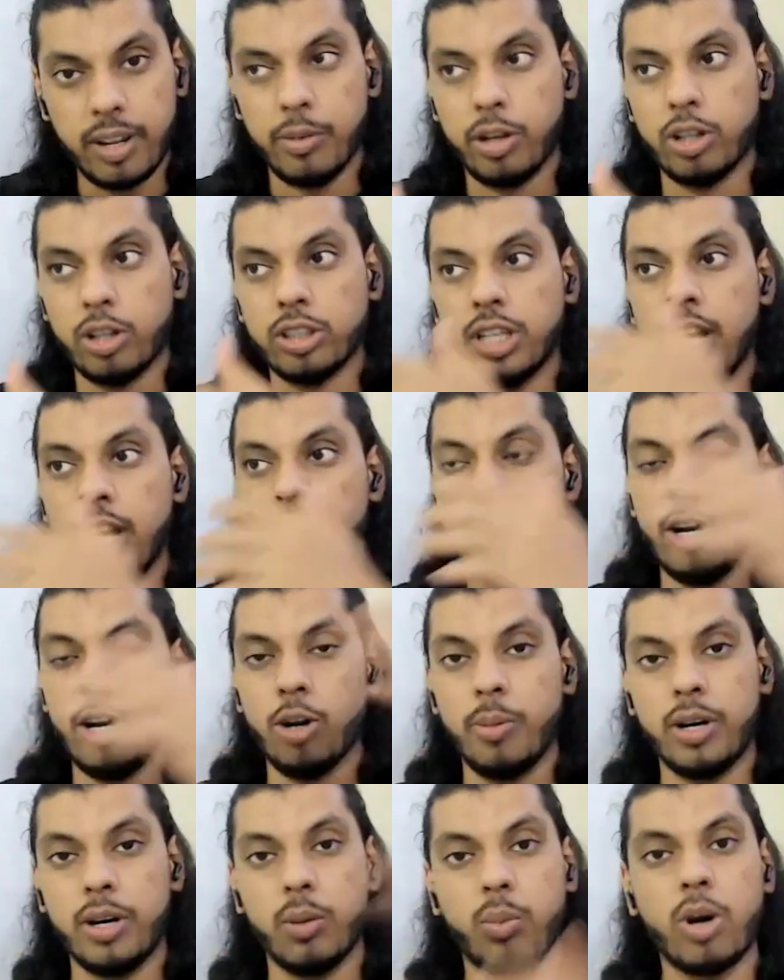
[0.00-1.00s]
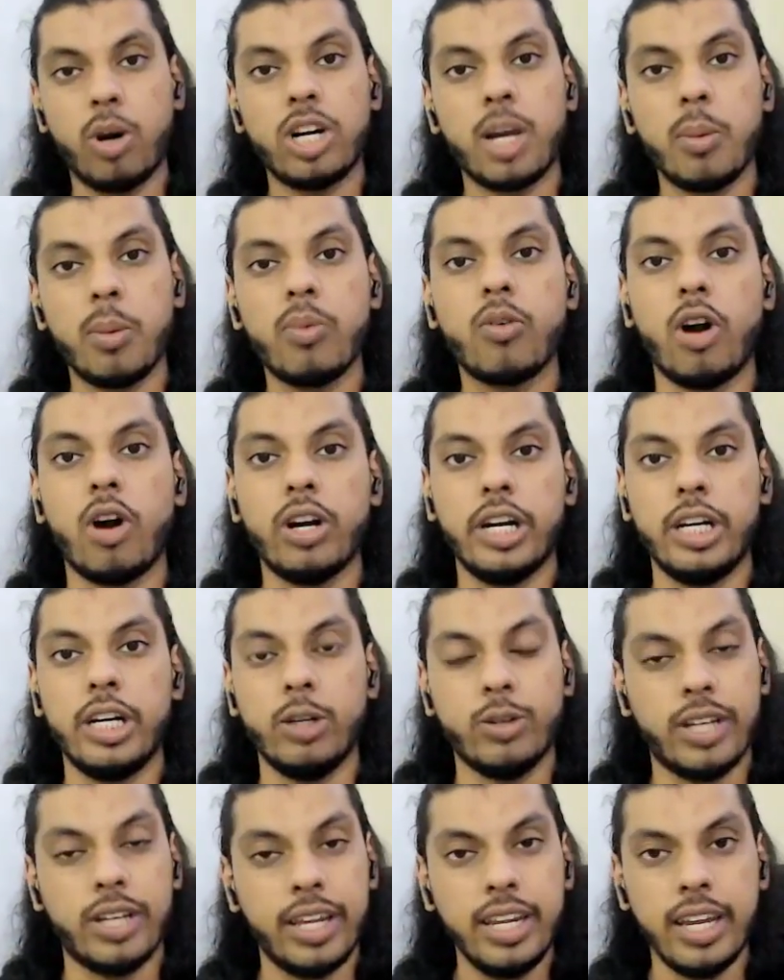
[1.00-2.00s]
Because no matter what type of content
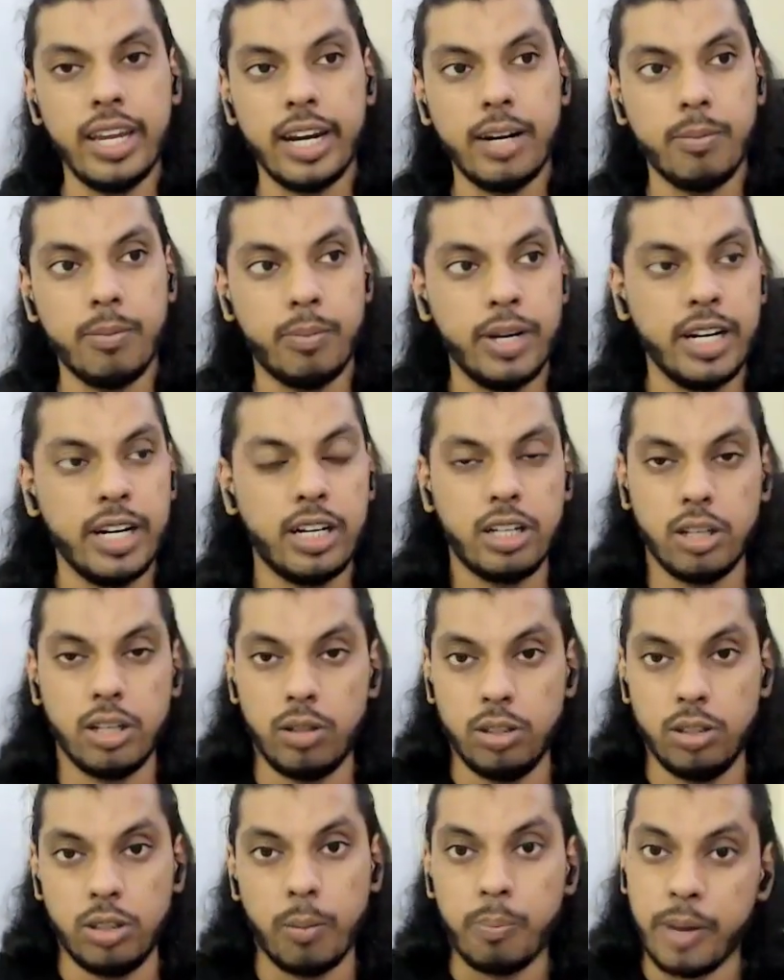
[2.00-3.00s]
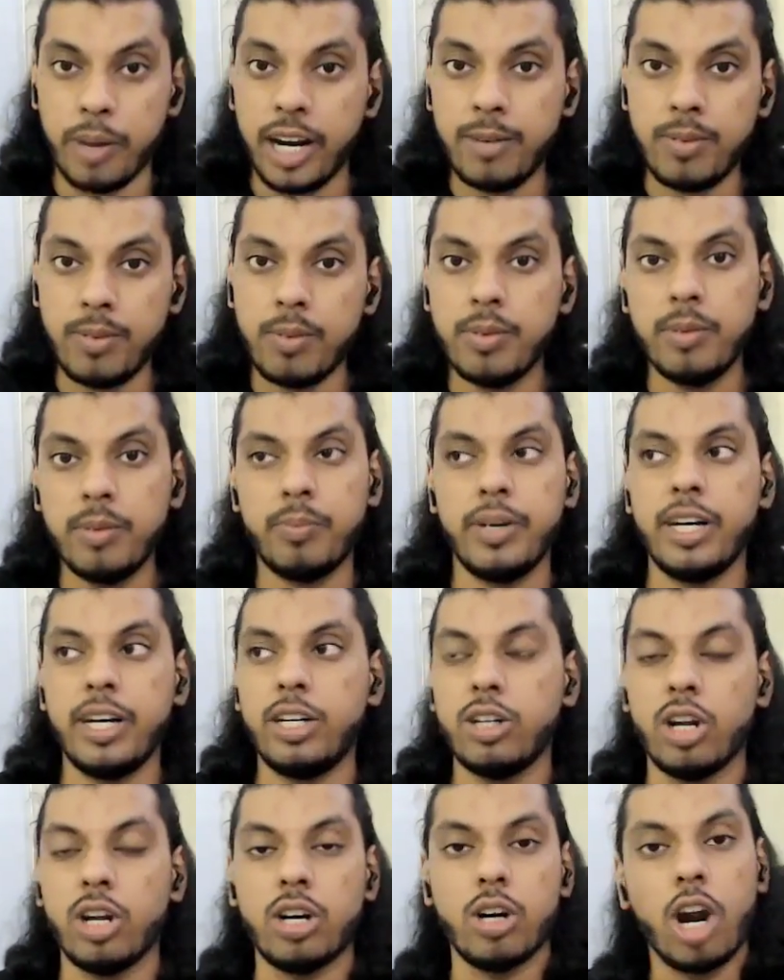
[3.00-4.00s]
you create, be it your paid member, be
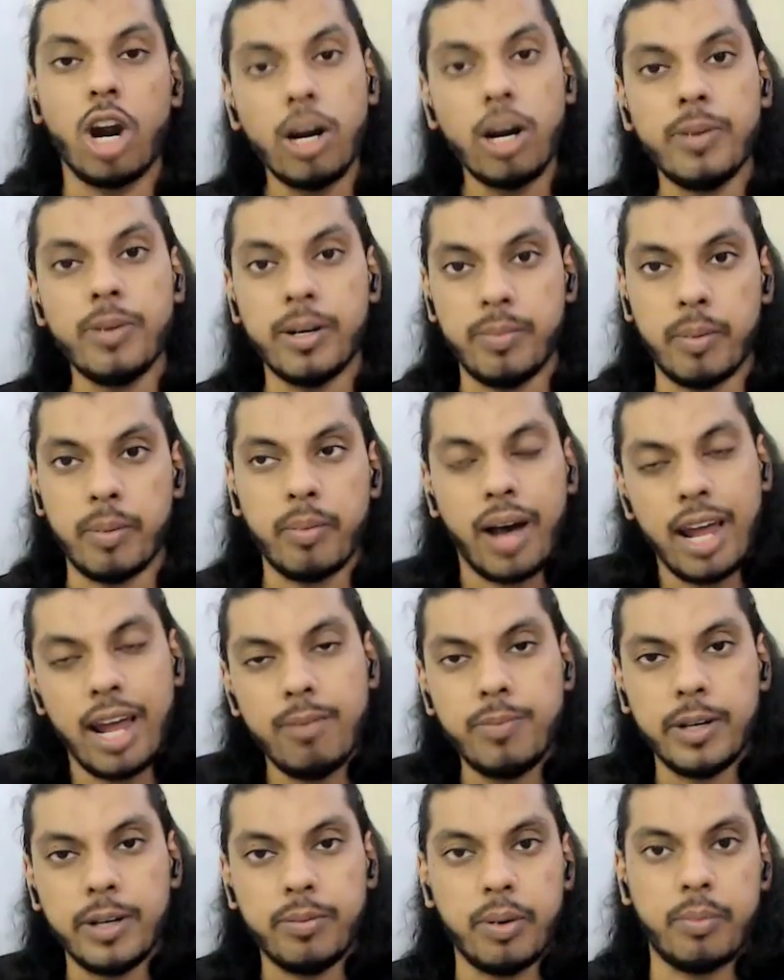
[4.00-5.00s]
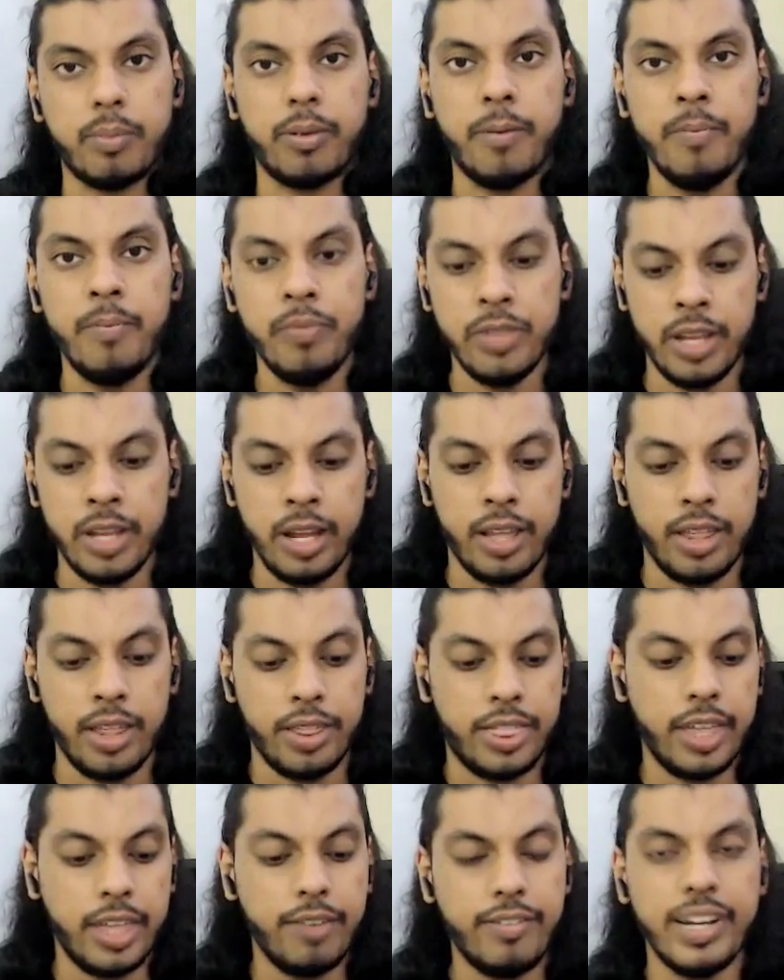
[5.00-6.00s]
it your not paid member, unpaid member,
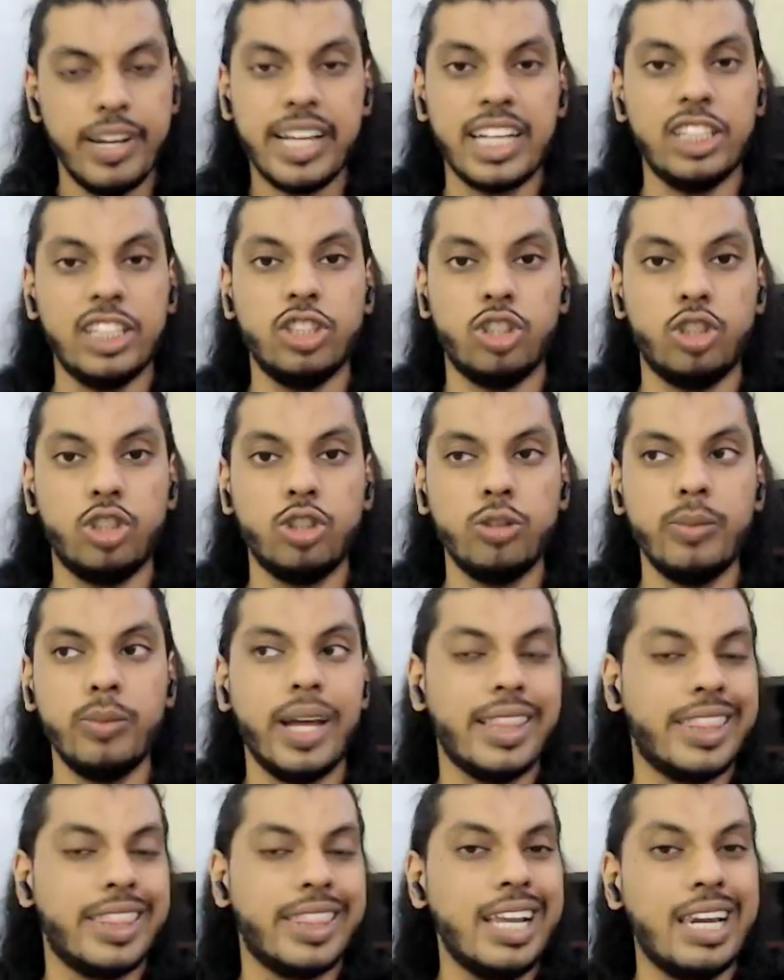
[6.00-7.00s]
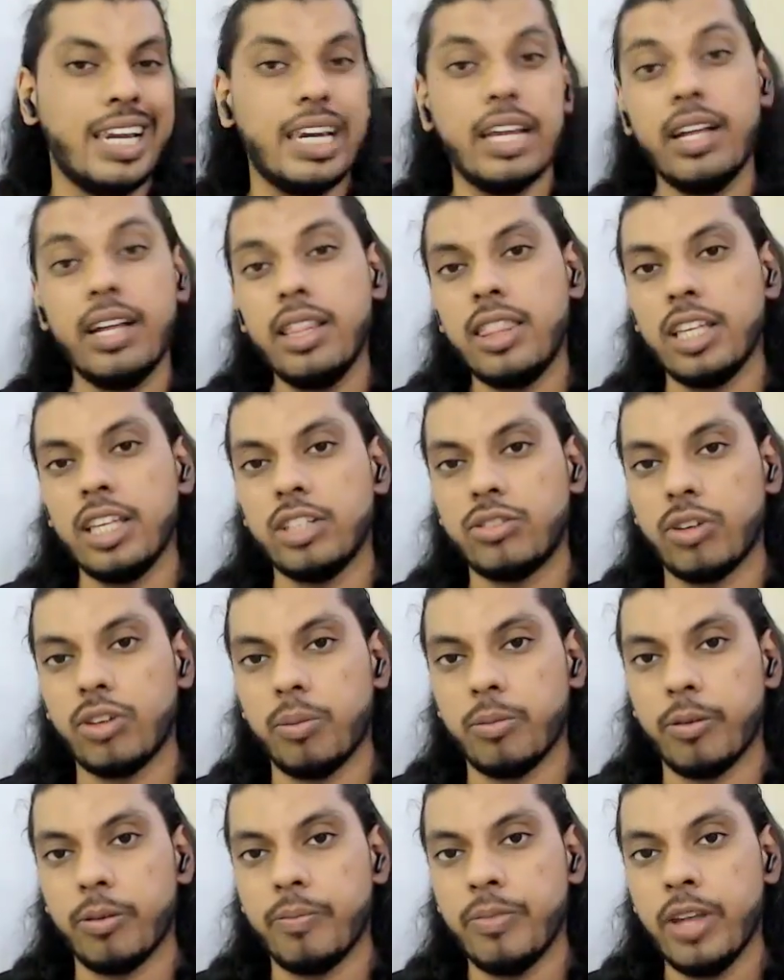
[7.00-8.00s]
they will consume and they'll learn things
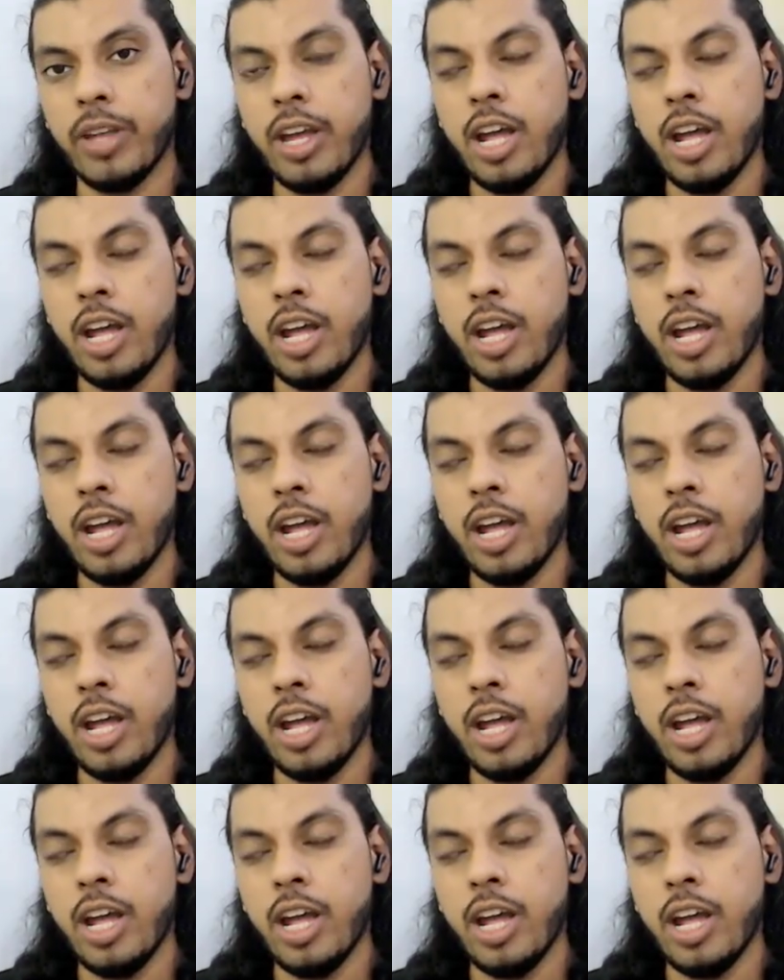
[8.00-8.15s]
from you.